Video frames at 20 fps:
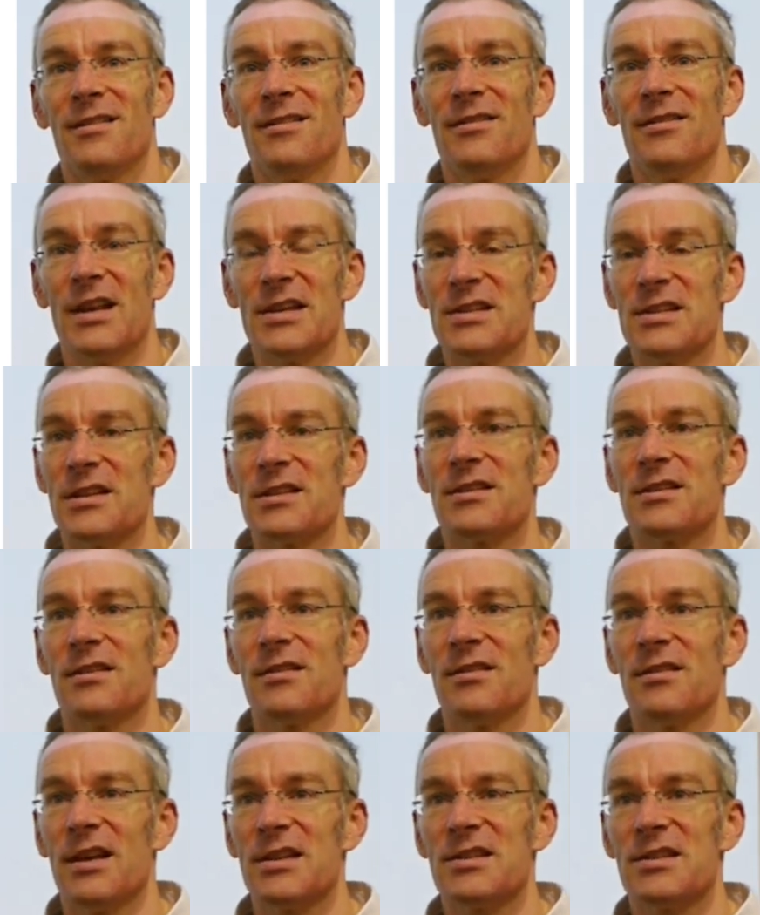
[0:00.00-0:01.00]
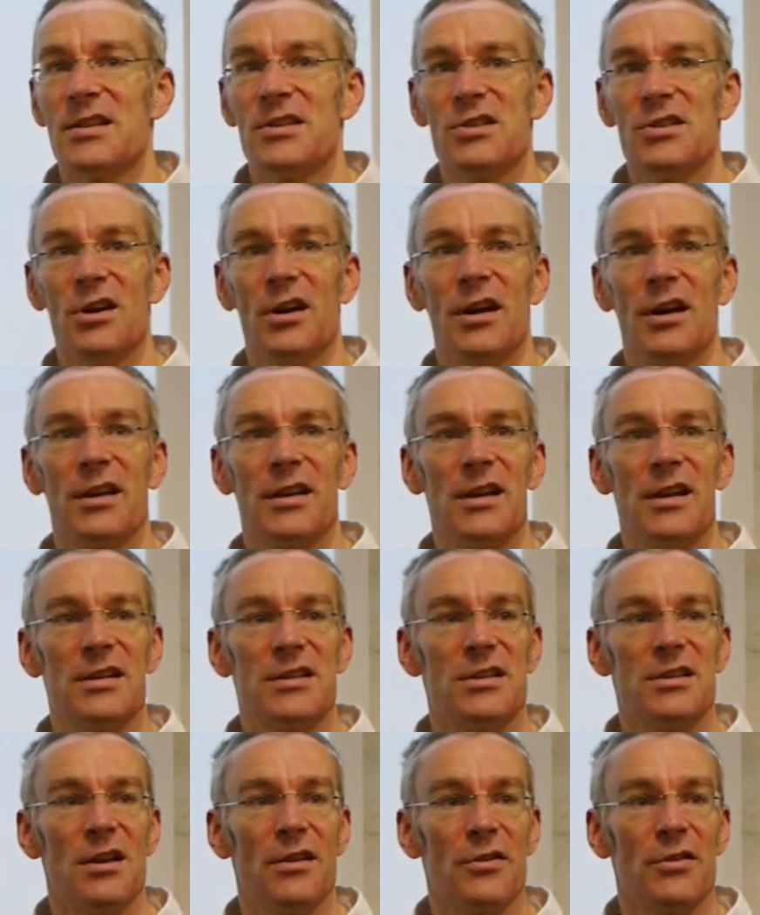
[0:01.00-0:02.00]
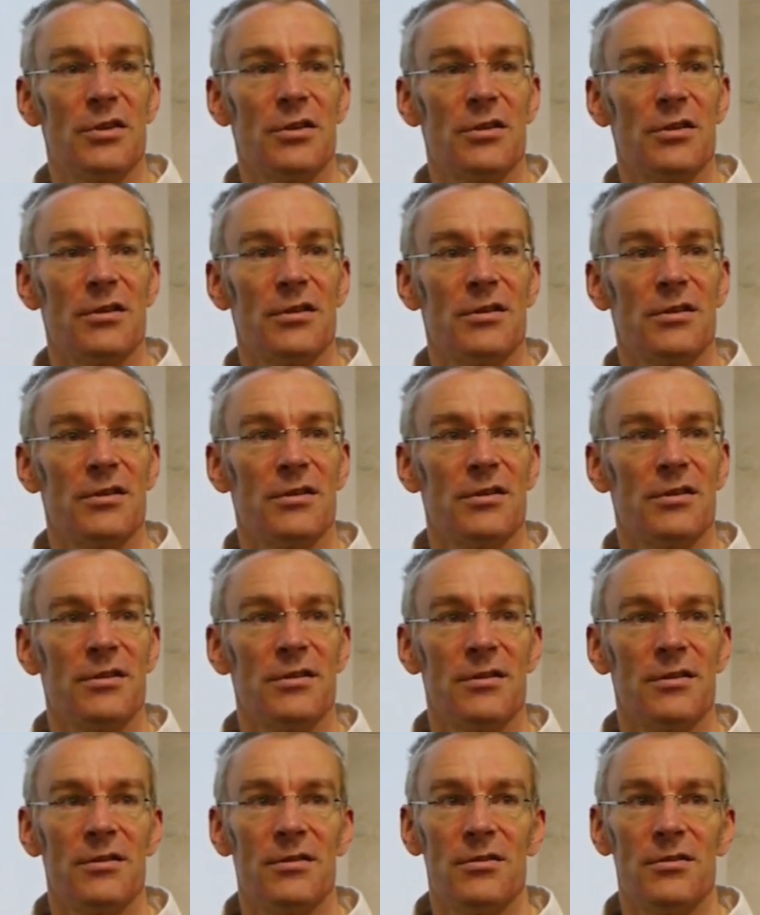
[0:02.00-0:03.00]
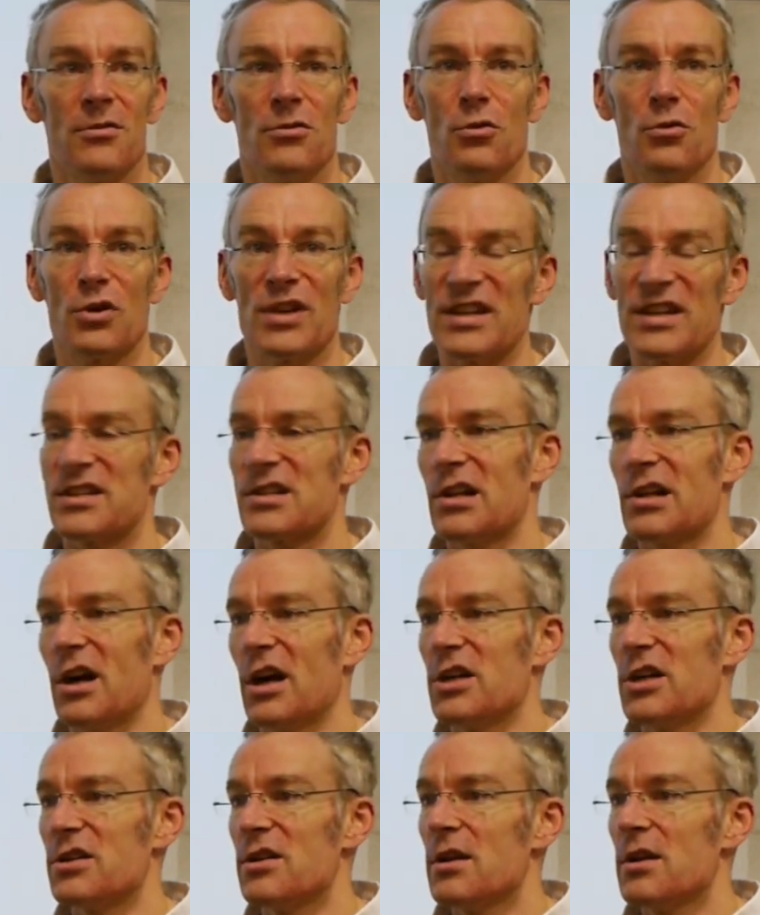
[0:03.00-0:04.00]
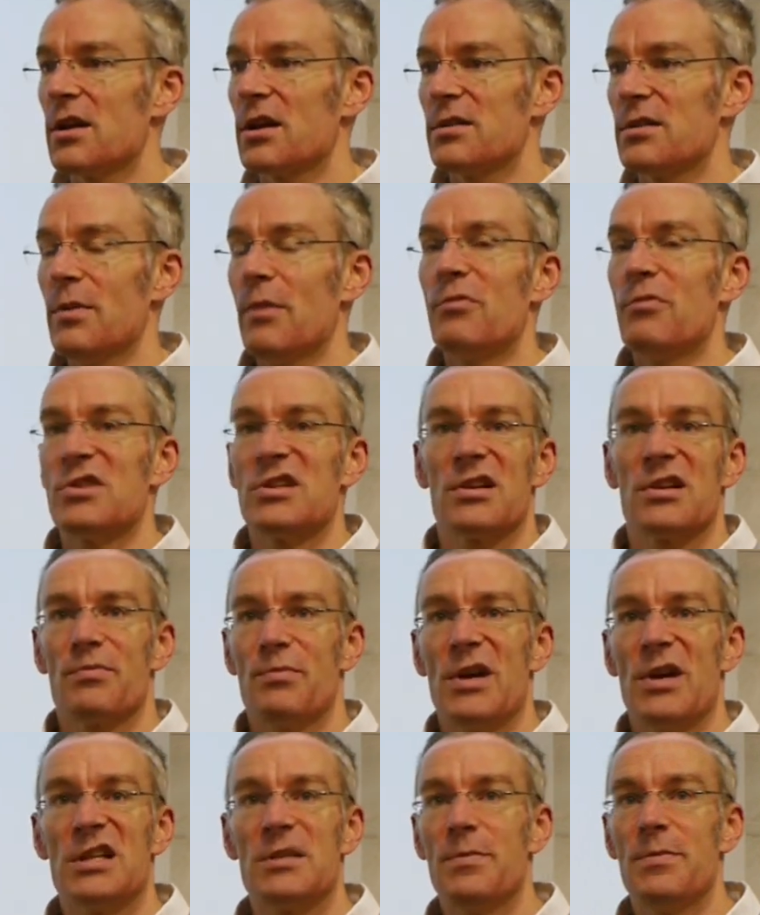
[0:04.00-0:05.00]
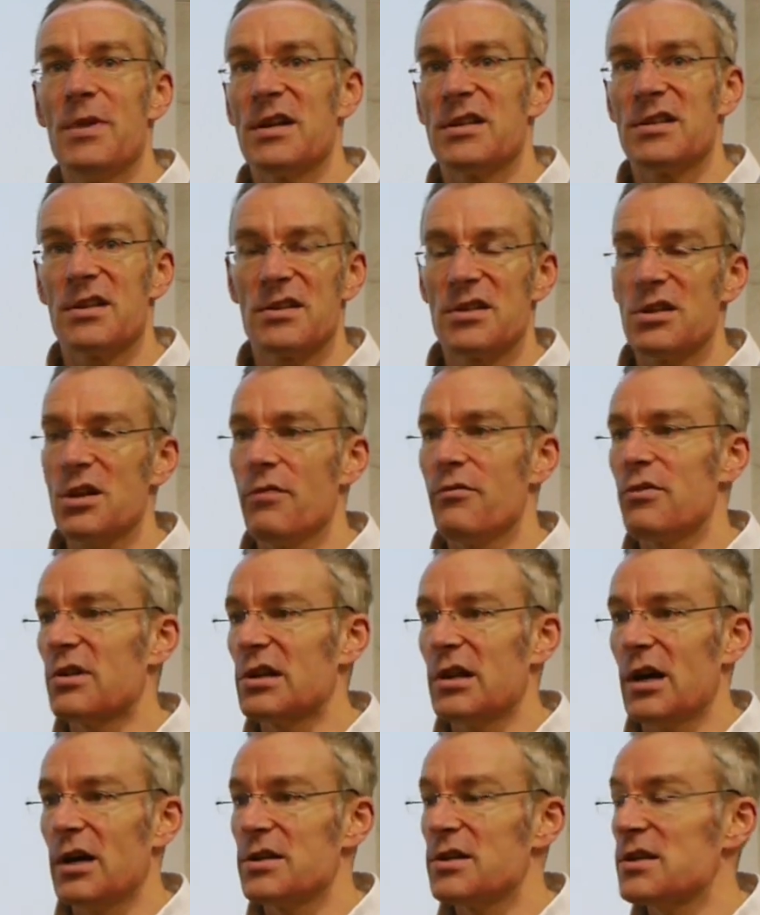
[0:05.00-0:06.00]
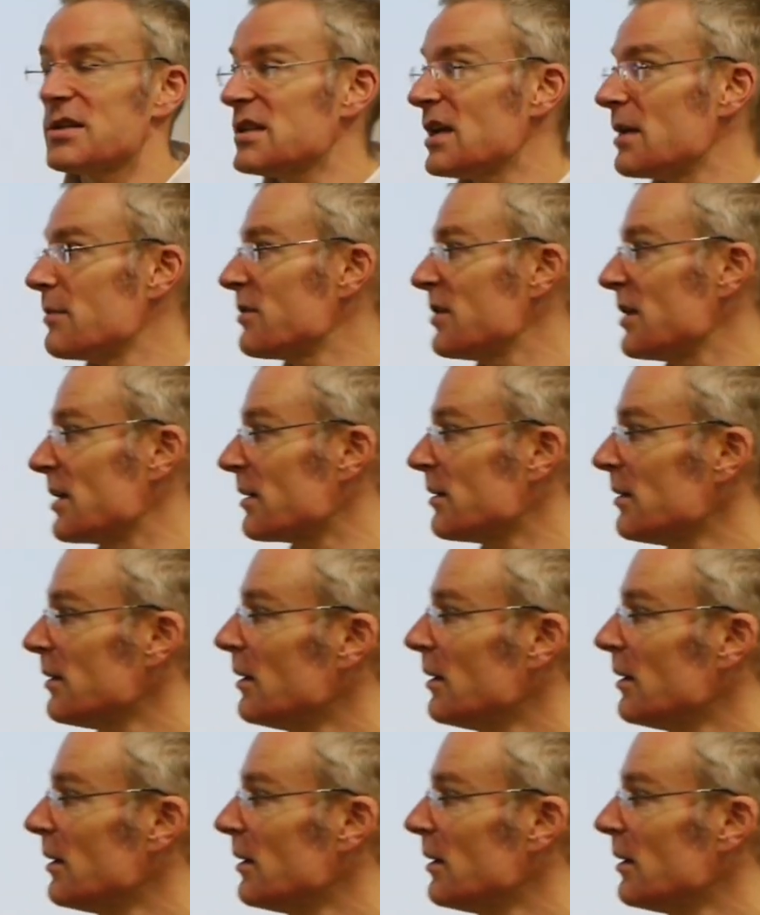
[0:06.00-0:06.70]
That's it. That's the entire Git server, or Git's client. Because remember, it's peer-to-peer, so the server and client are the same thing.